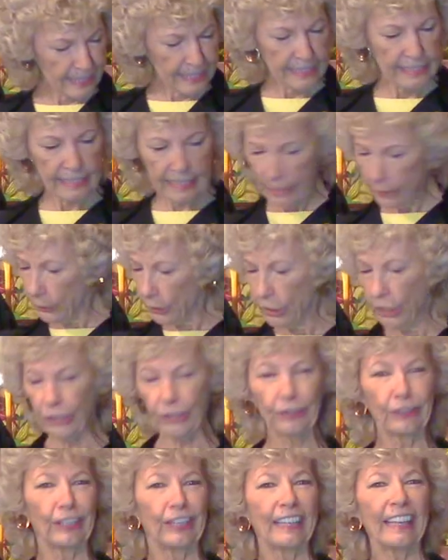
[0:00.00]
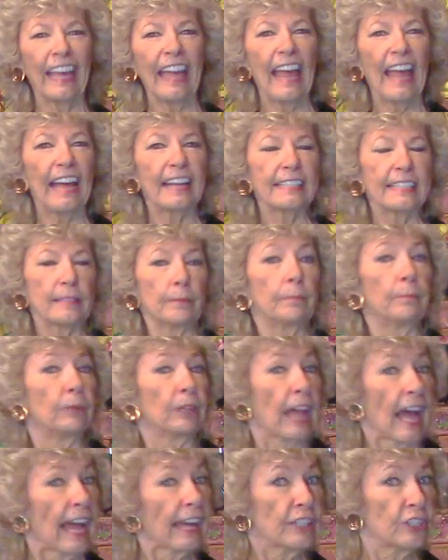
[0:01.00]
Today we're going to look at some
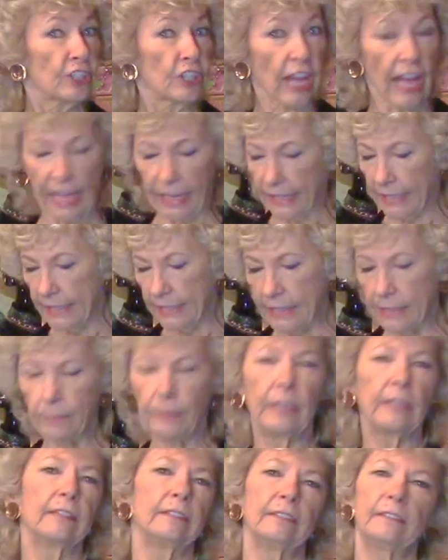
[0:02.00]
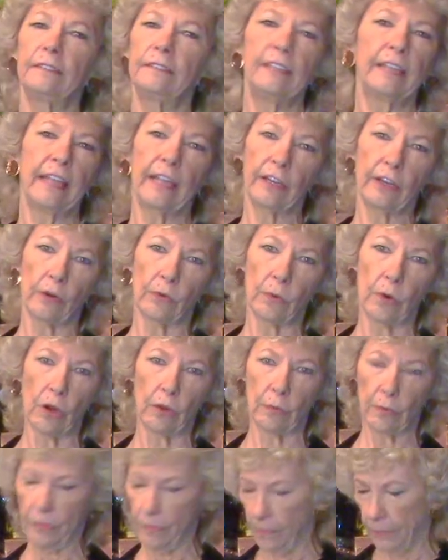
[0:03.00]
black jackets because you can't go
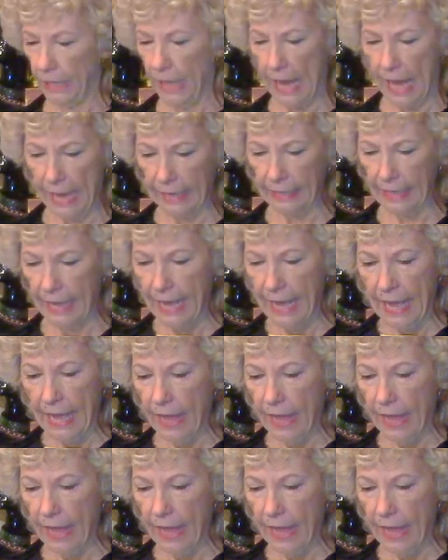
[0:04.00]
wrong with black.